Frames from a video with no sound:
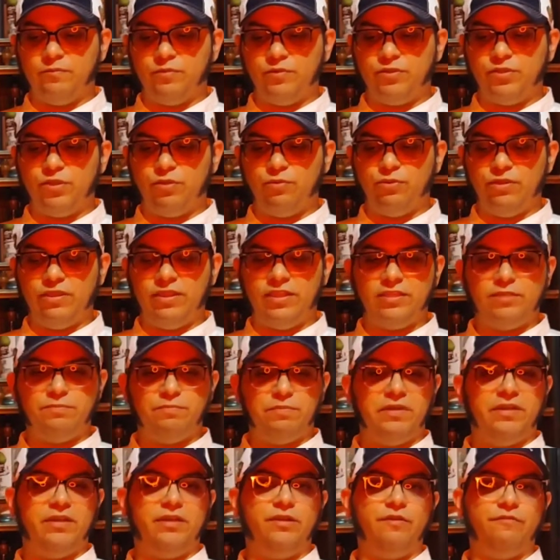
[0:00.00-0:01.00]
So with the
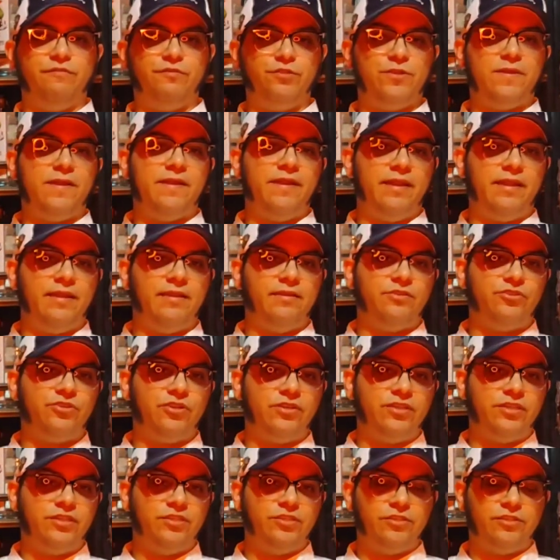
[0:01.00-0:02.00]
spirit of sharing
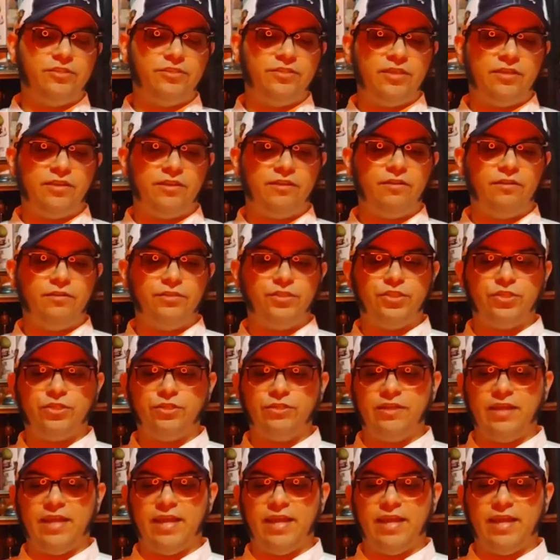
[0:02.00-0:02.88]
traditions and culture,